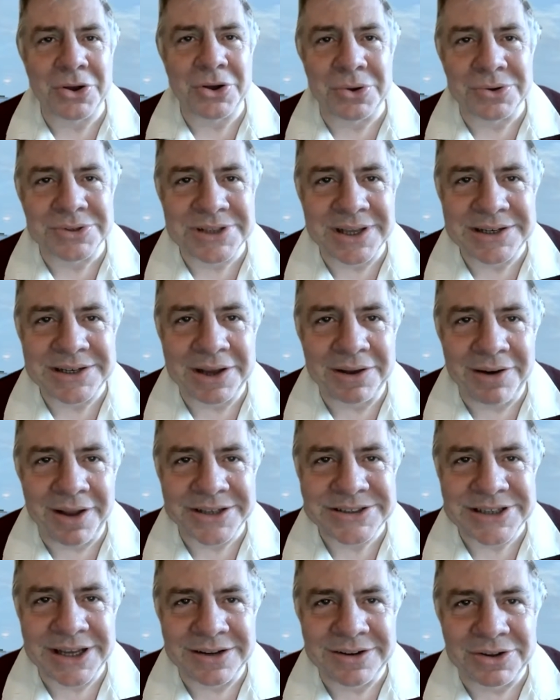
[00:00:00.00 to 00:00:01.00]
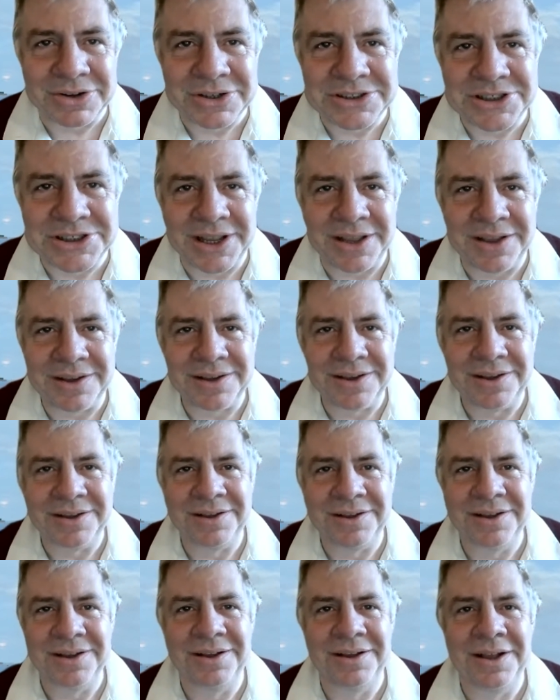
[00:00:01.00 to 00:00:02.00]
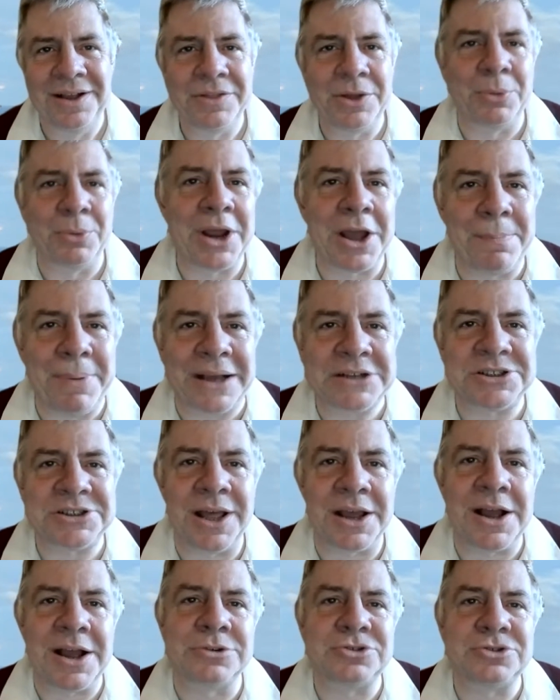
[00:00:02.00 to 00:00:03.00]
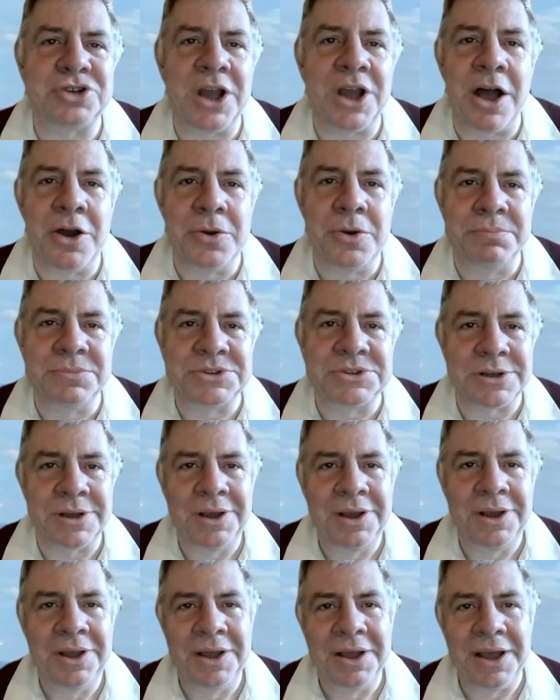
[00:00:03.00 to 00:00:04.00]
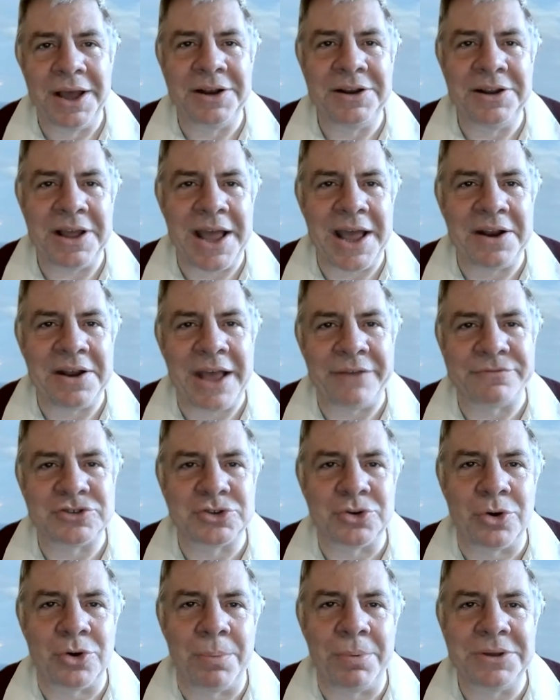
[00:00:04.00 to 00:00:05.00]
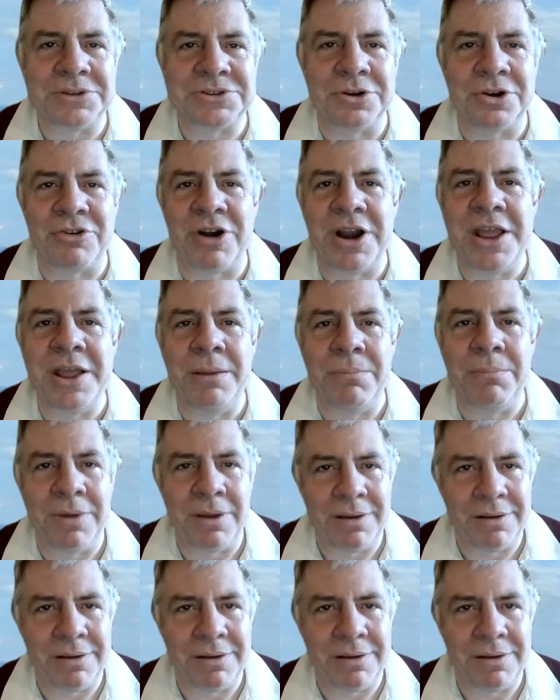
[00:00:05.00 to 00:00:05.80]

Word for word: Of course, they don't like technology. They want to go back to their country homes and, no, and have the, strawberries and cream. Yeah,